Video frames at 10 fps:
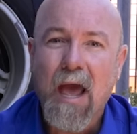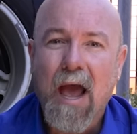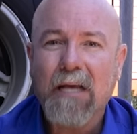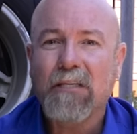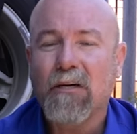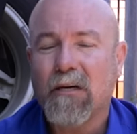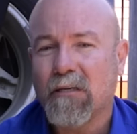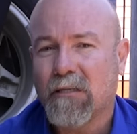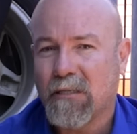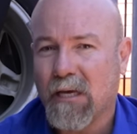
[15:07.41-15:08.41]
As you
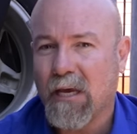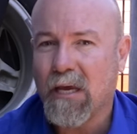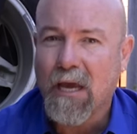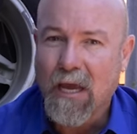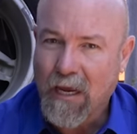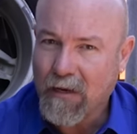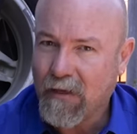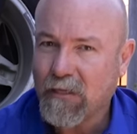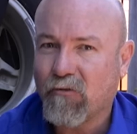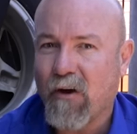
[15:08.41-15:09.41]
can see in
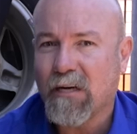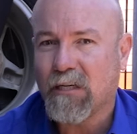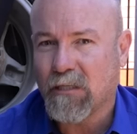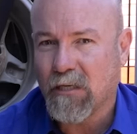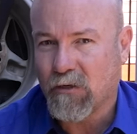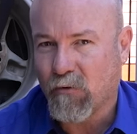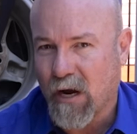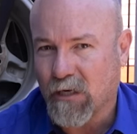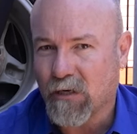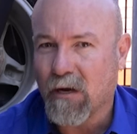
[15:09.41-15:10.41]
this tragic
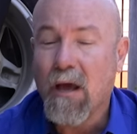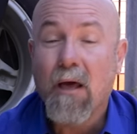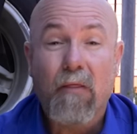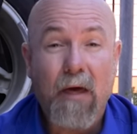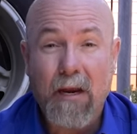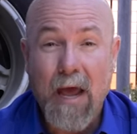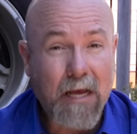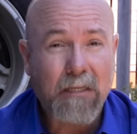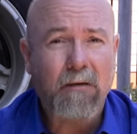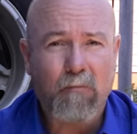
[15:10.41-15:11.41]
situation, that
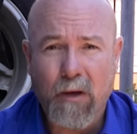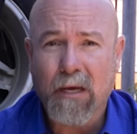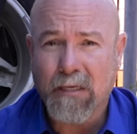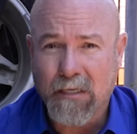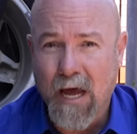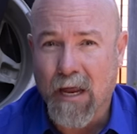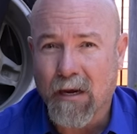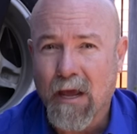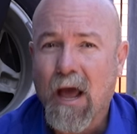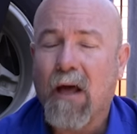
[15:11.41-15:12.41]
hasn't been
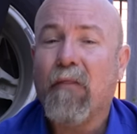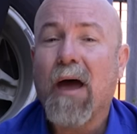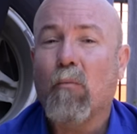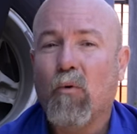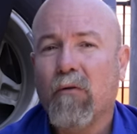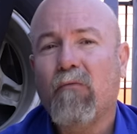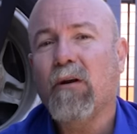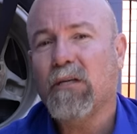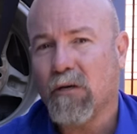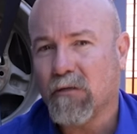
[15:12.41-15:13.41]
done. And that would have
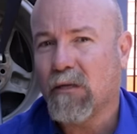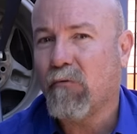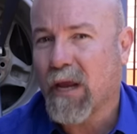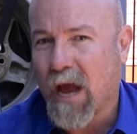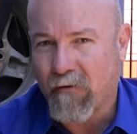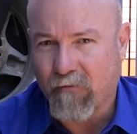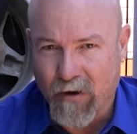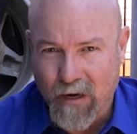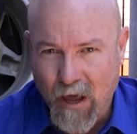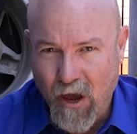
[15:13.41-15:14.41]
reduced the
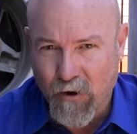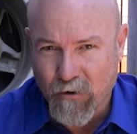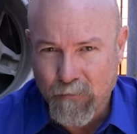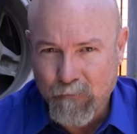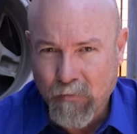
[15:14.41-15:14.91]
recovery load.